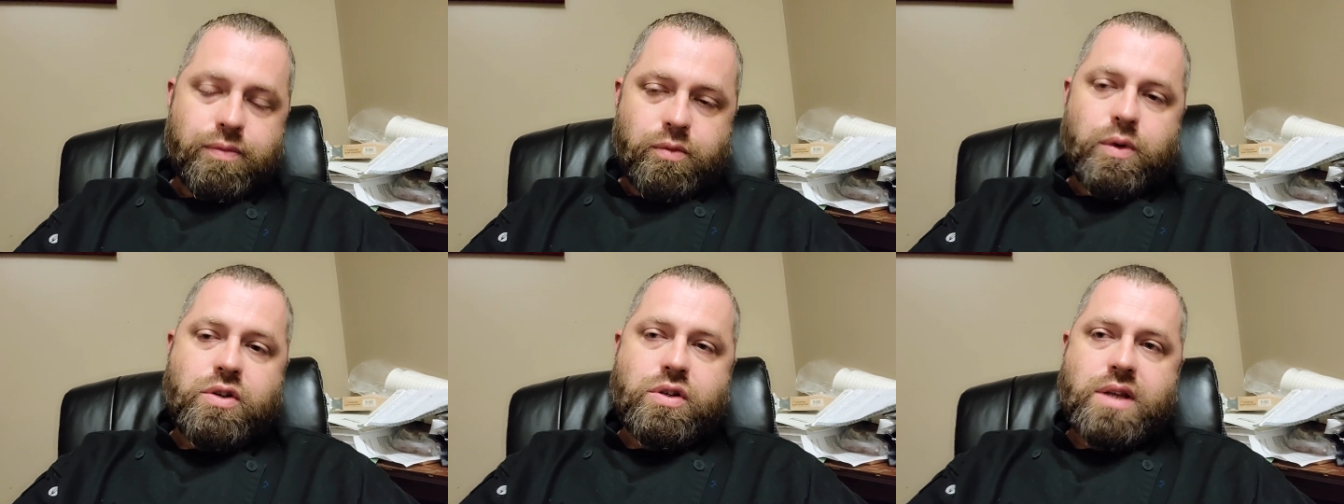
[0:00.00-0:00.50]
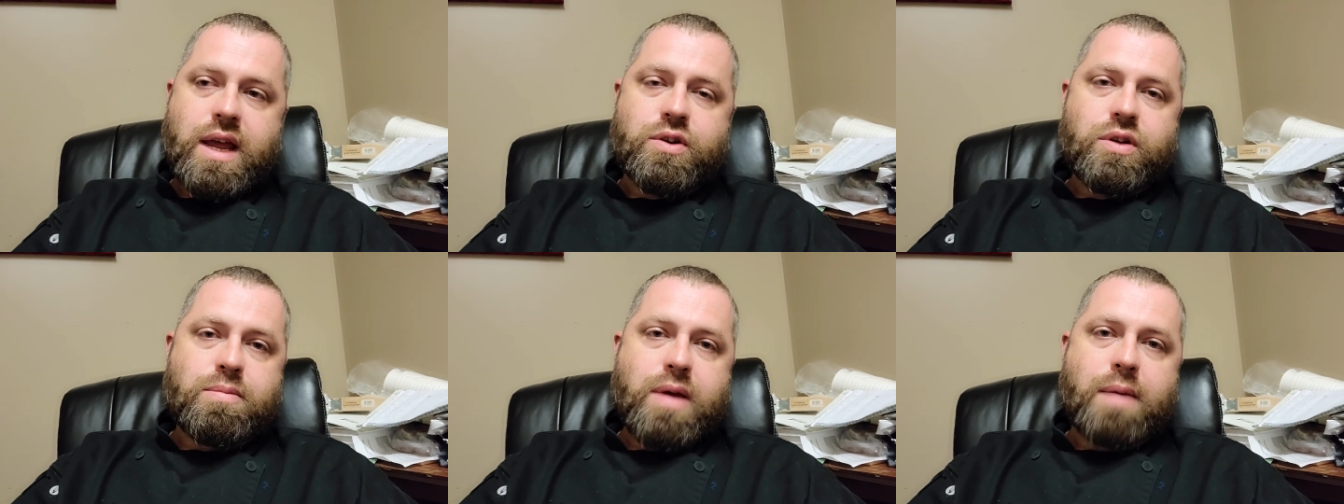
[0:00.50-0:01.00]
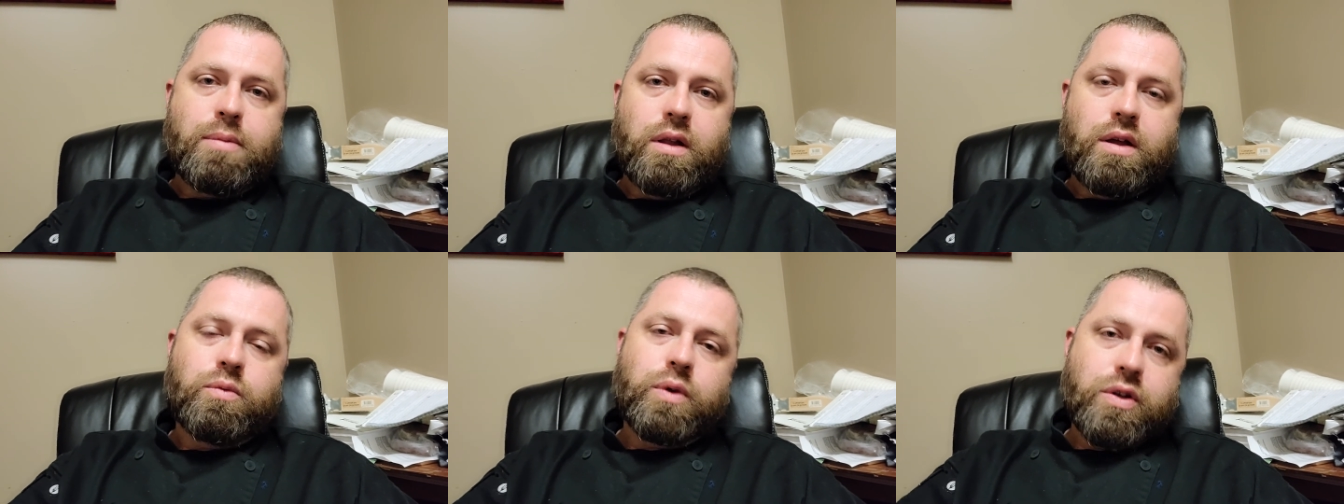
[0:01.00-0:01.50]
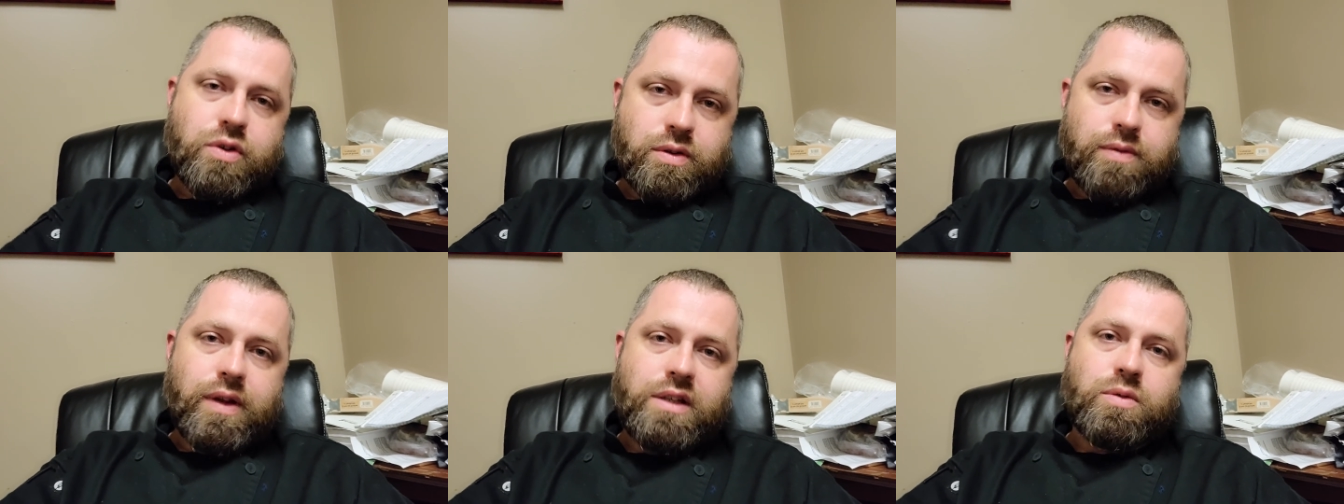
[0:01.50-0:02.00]
which is actually Babylon,
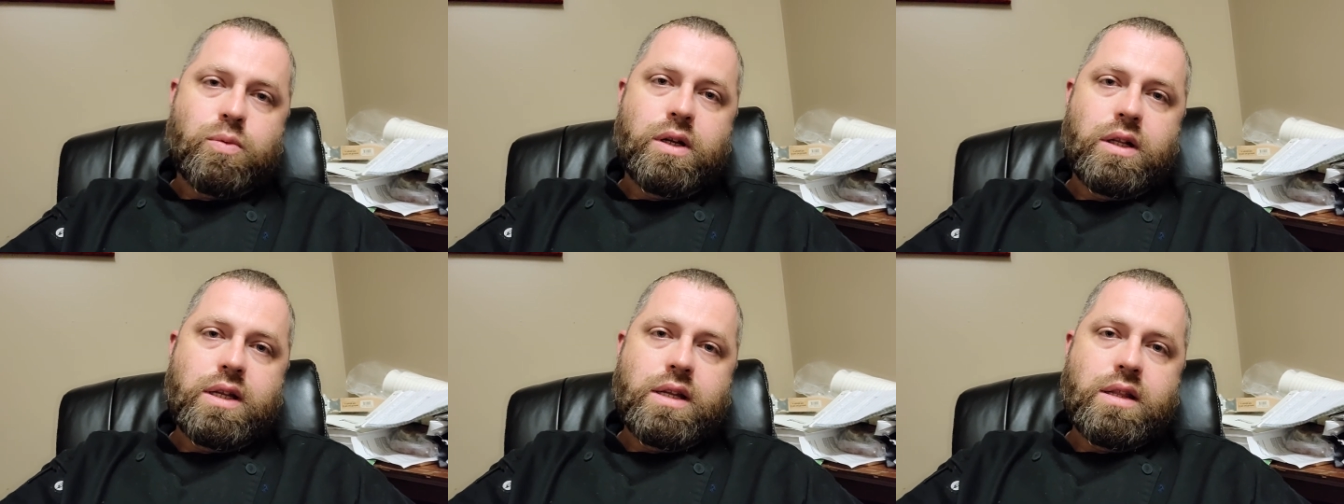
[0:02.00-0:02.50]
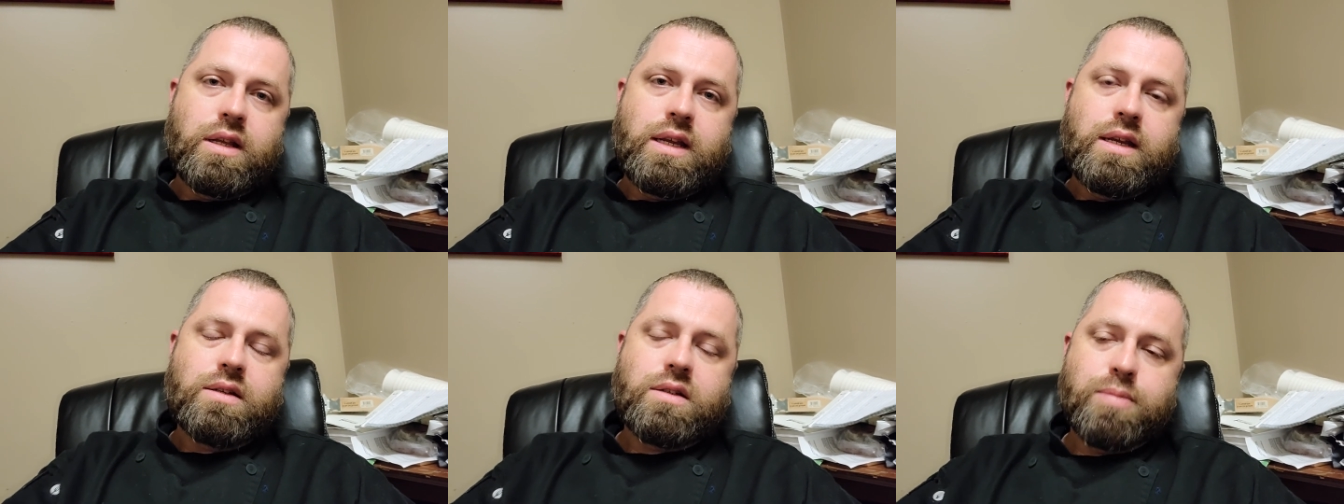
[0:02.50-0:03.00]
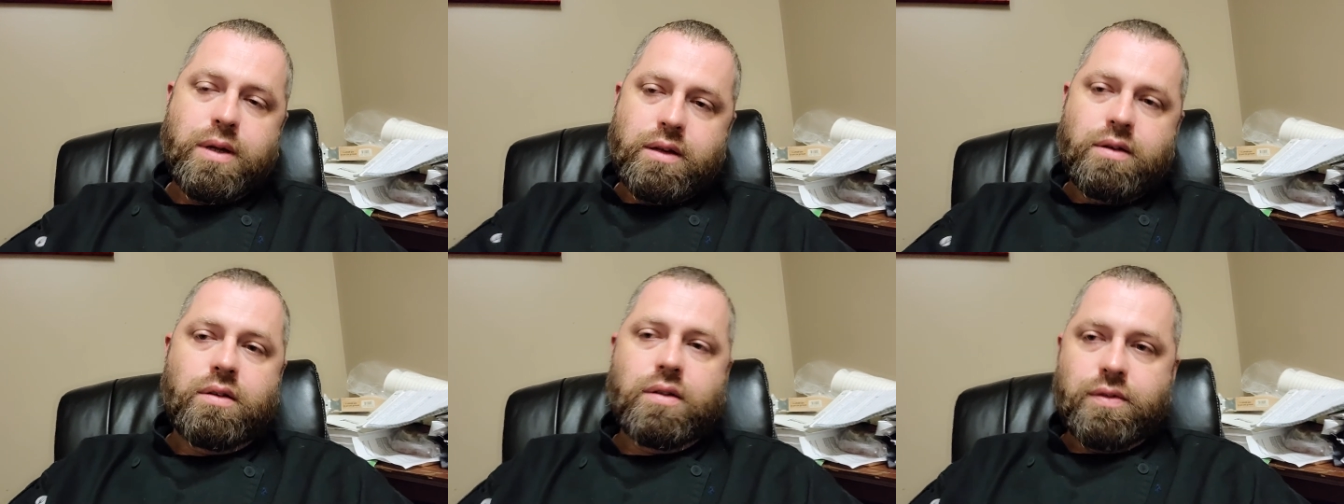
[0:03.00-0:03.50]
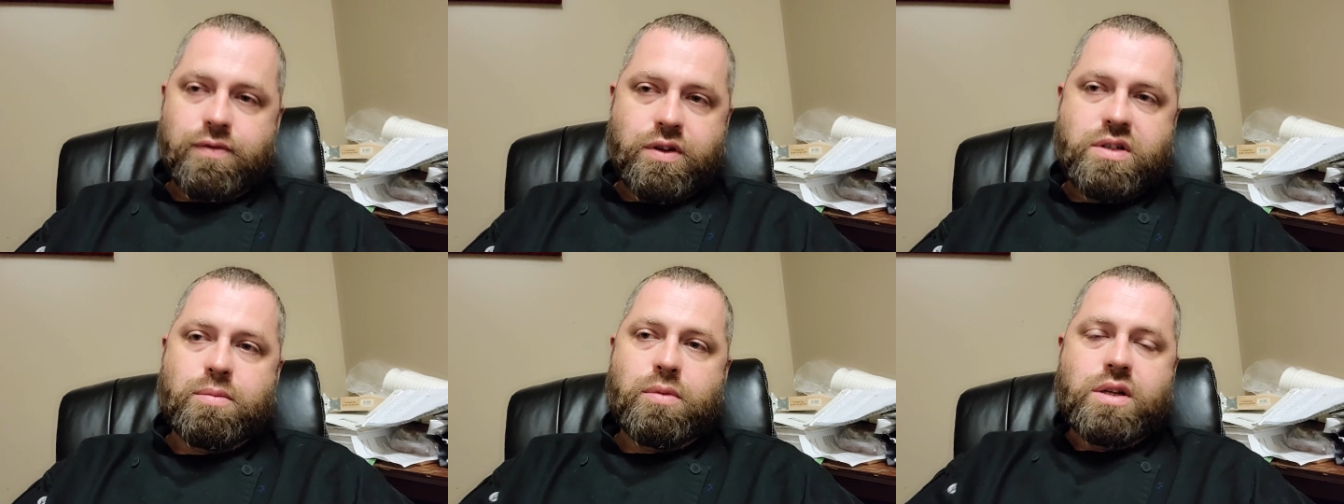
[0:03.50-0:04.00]
which it's really in the east, but for
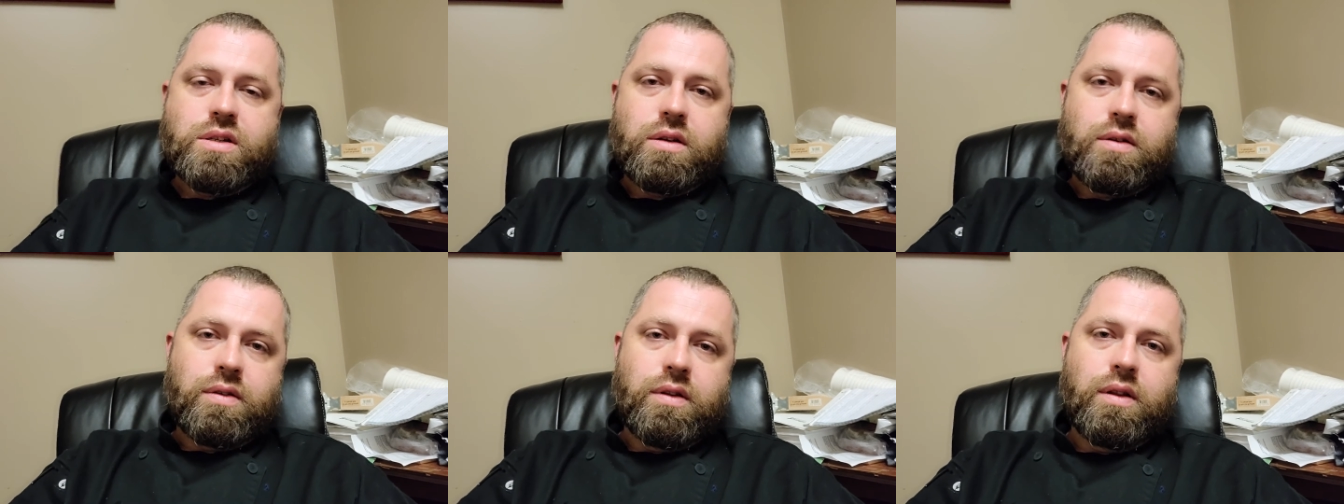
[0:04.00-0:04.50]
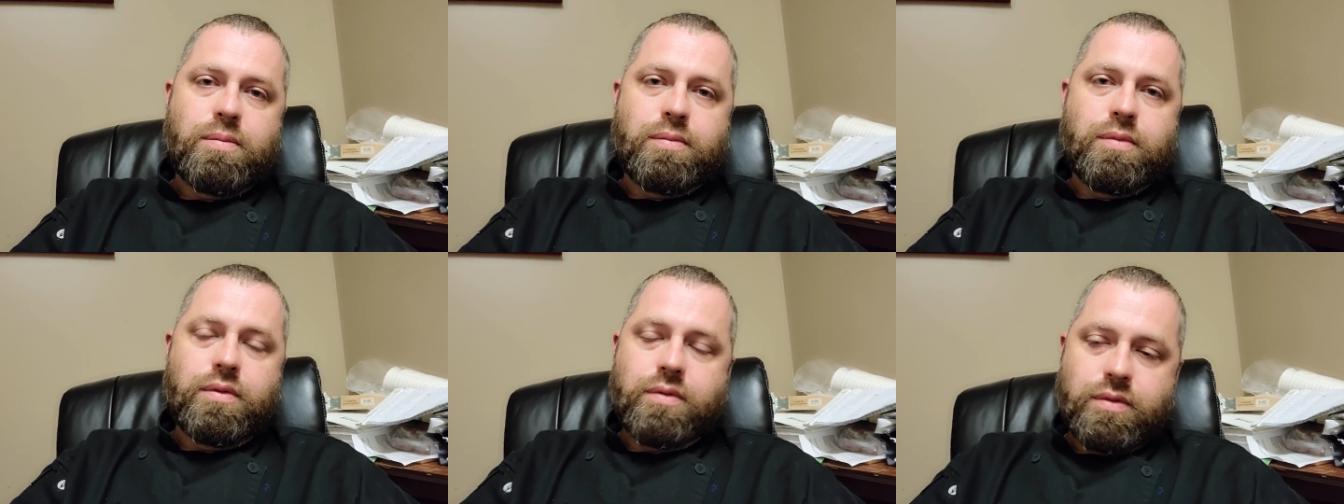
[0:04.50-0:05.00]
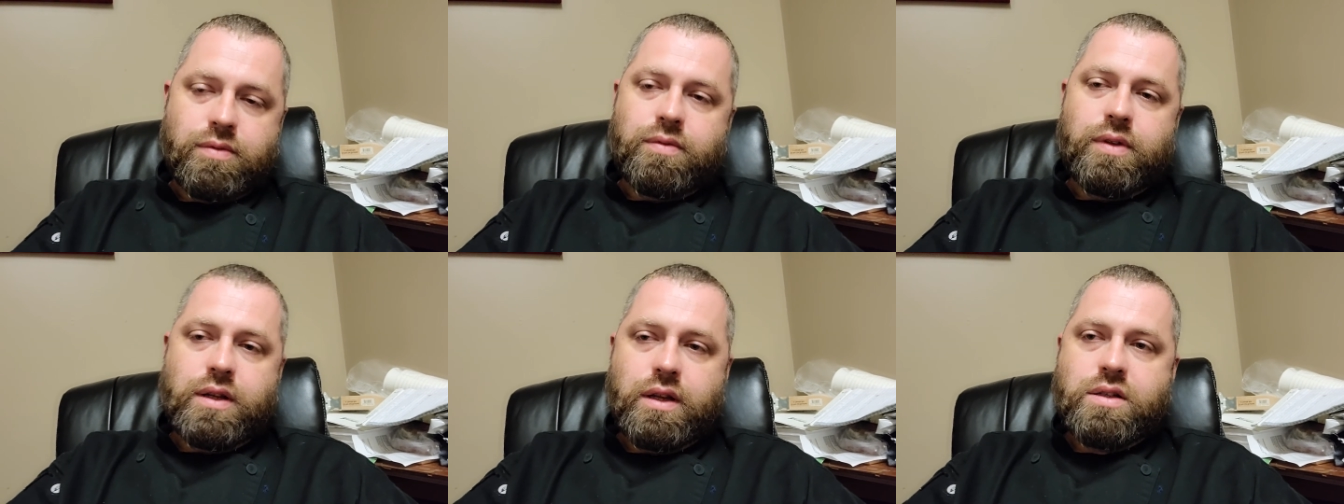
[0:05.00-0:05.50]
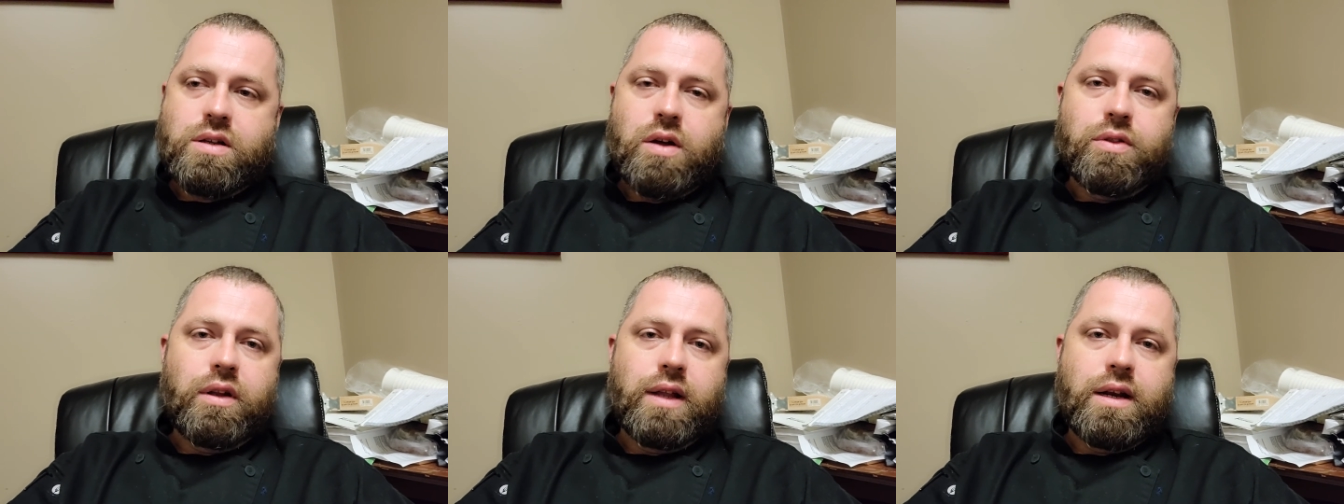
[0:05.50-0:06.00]
some reason the it's
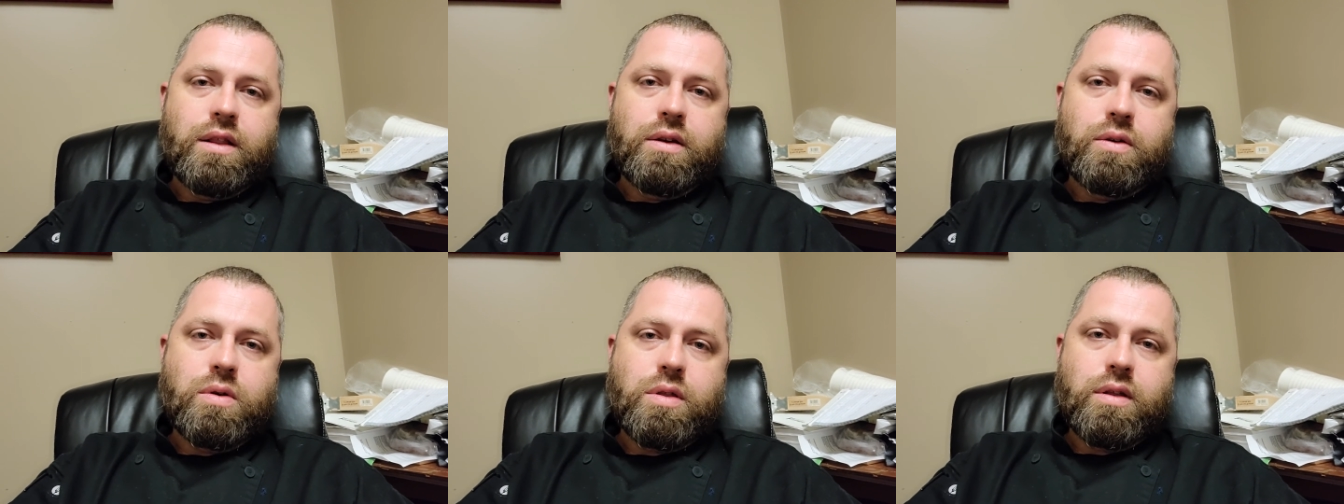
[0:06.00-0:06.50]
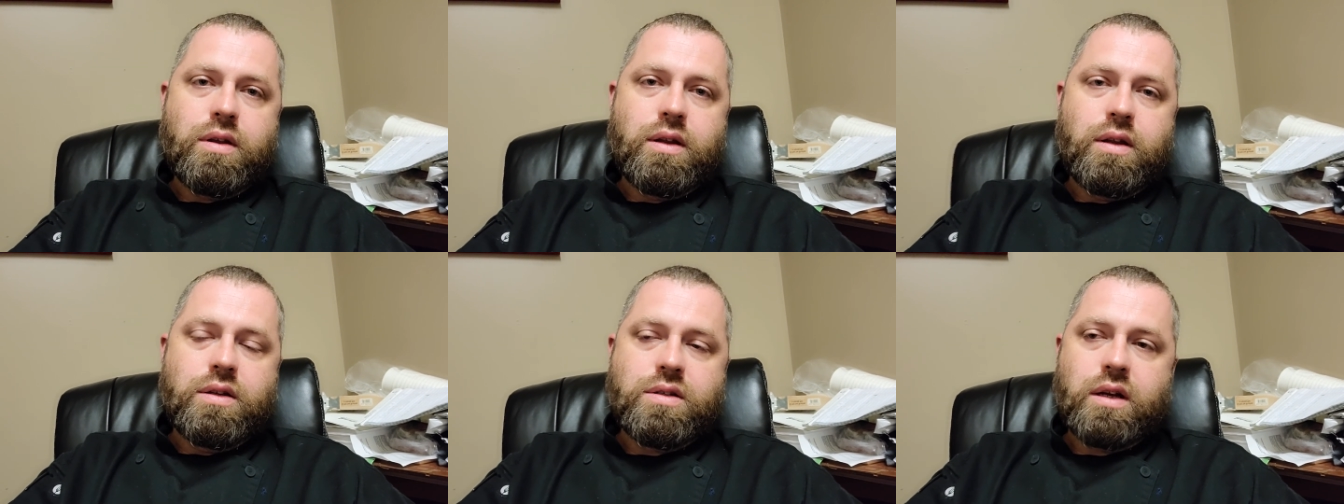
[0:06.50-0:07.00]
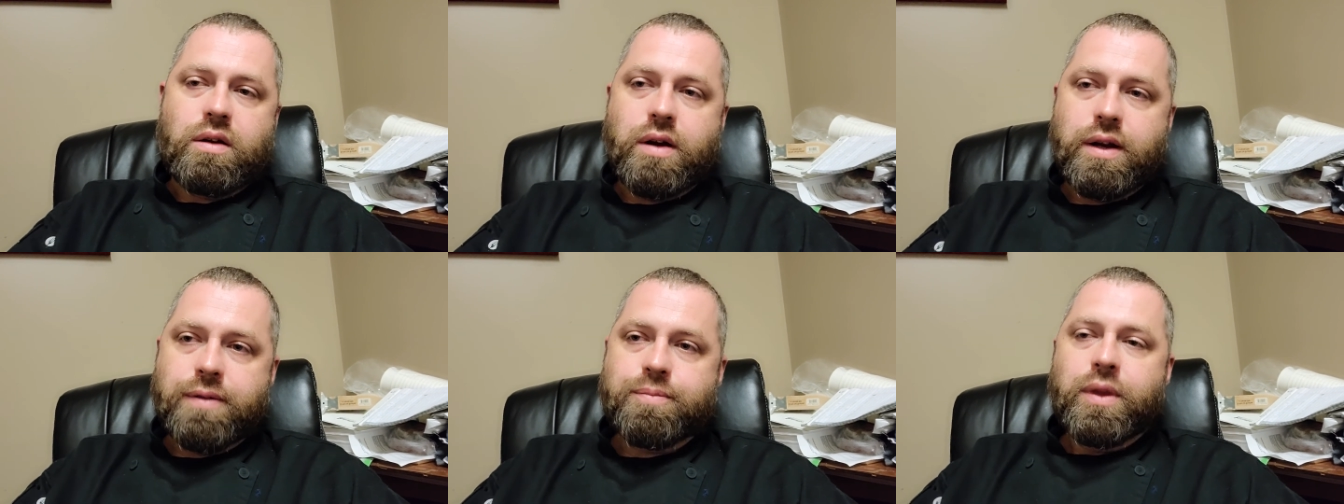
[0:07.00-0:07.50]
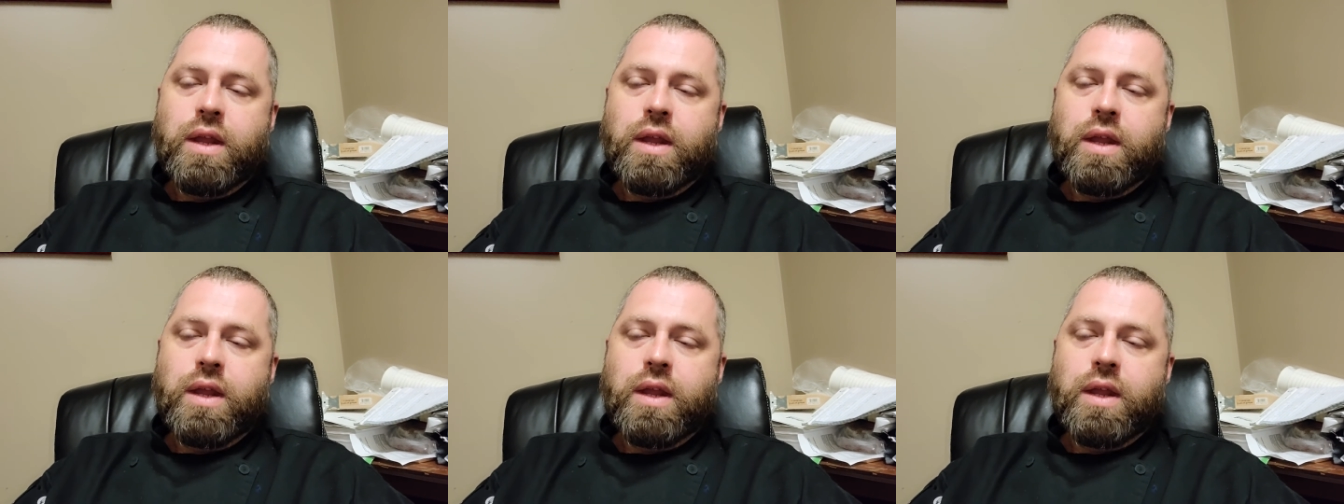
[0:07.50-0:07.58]
called the land of the north in Zechariah.